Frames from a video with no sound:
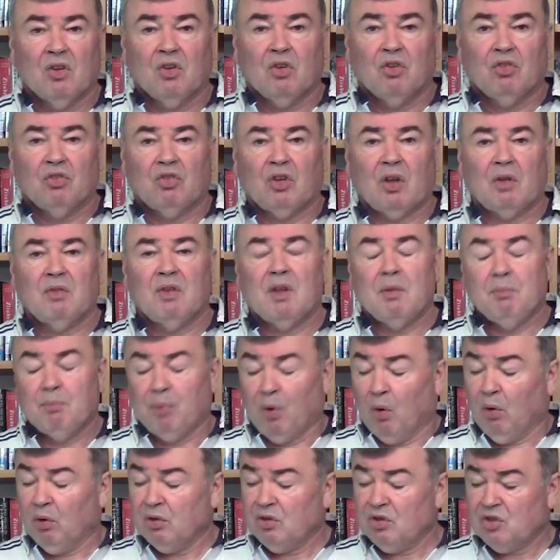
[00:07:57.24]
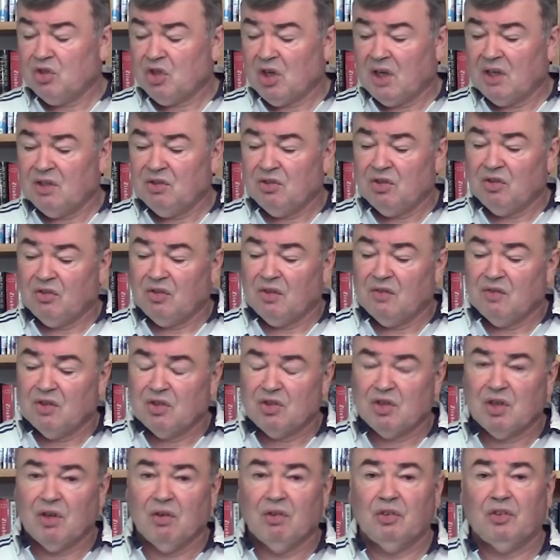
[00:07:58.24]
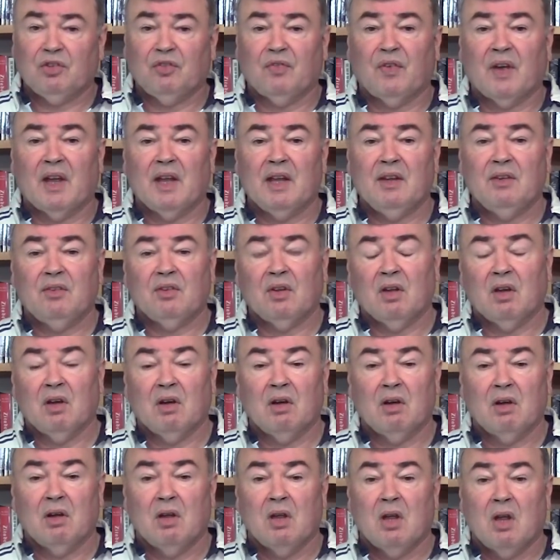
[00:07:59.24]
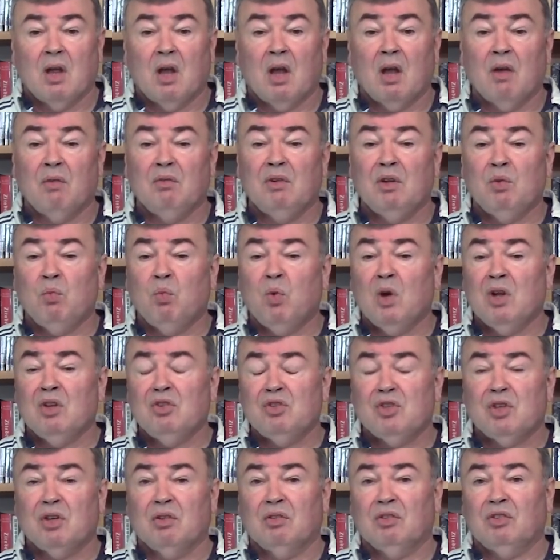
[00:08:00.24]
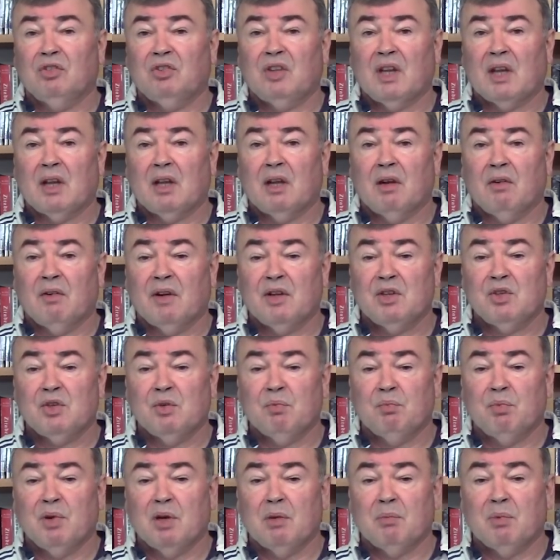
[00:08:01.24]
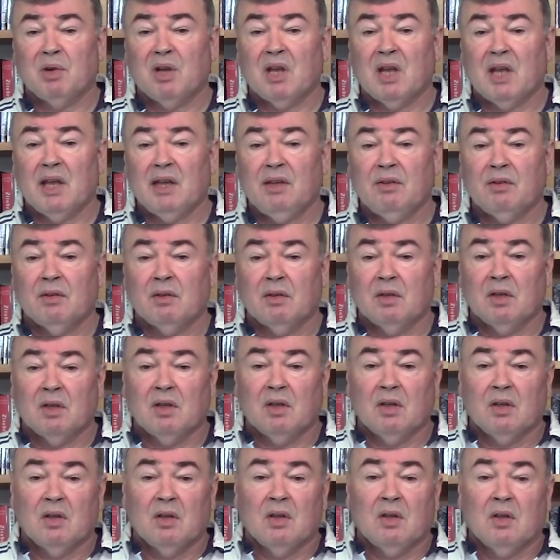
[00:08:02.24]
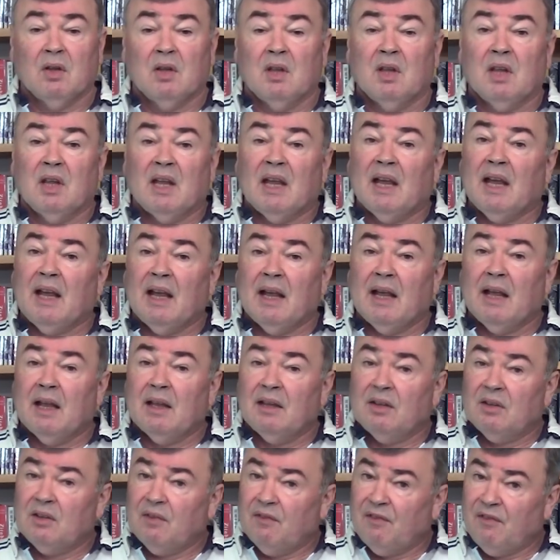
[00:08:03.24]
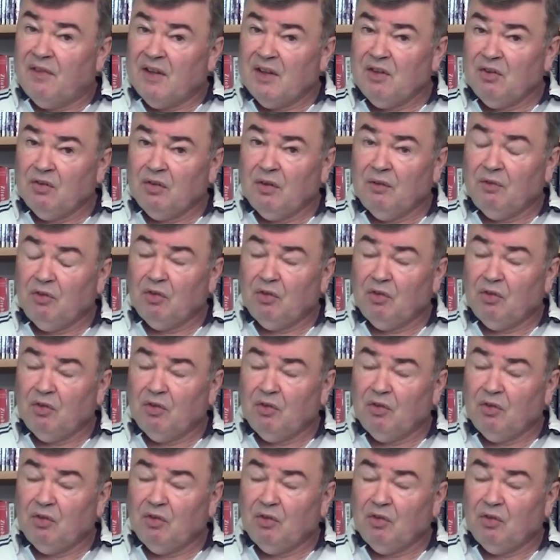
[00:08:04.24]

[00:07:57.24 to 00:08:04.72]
So the important changes in the charge phase are only 1 charge declaration per brigade. Defensive